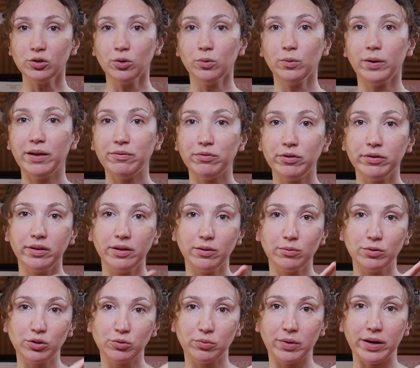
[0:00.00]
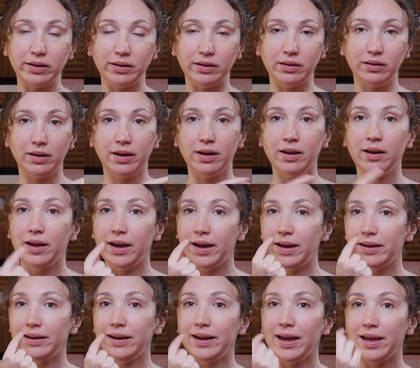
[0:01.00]
So everything was ready
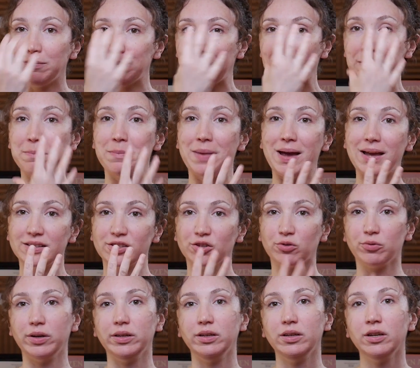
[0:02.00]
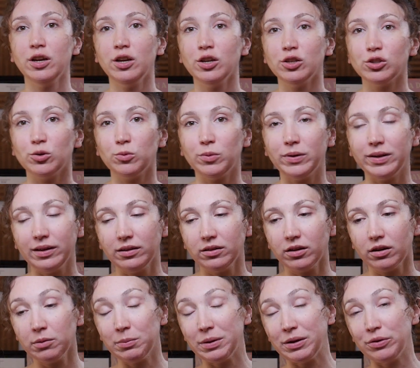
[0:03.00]
and I had my mask ready. So when I
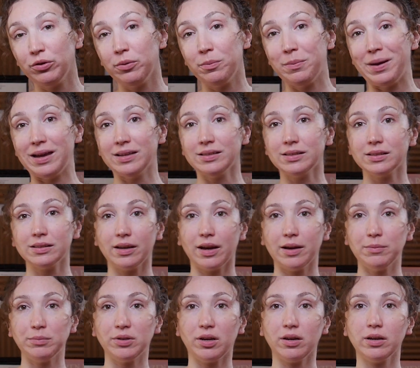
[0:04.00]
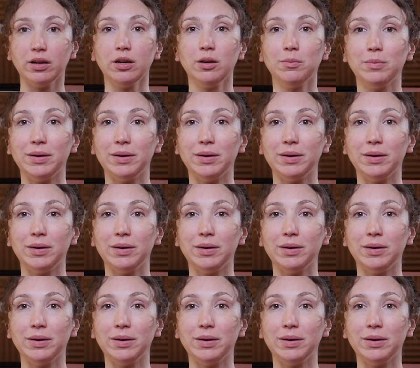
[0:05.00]
talk about the mask, I'm talking